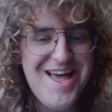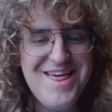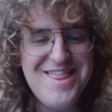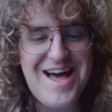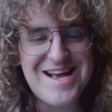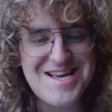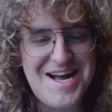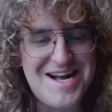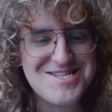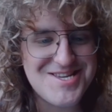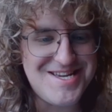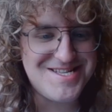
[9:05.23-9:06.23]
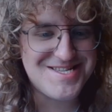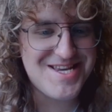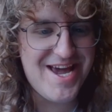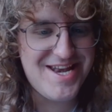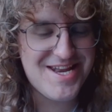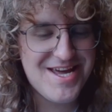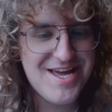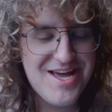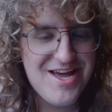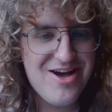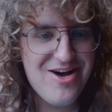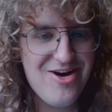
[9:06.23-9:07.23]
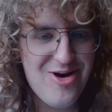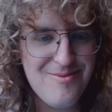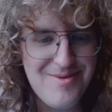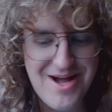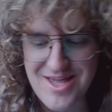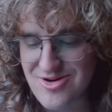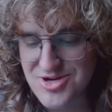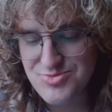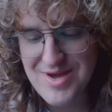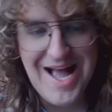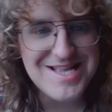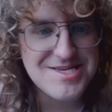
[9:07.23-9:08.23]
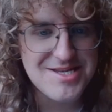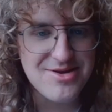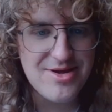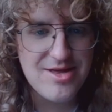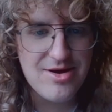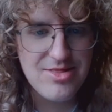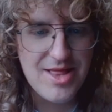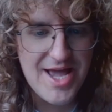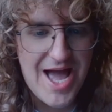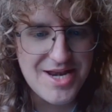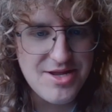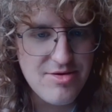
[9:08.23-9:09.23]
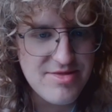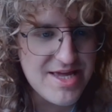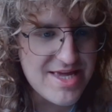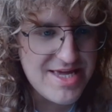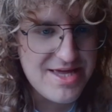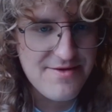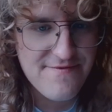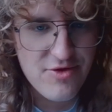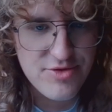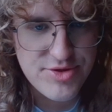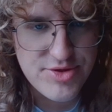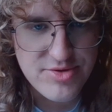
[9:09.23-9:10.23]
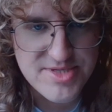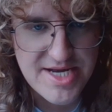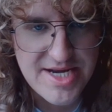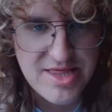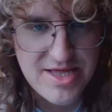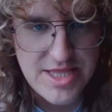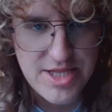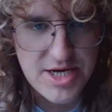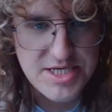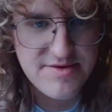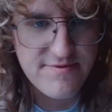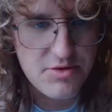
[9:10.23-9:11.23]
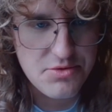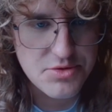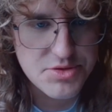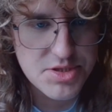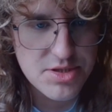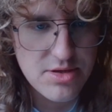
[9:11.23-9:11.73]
That's actually insane. Oh my gosh, we had to do it though. Like, I don't think e4 does anything nice for us.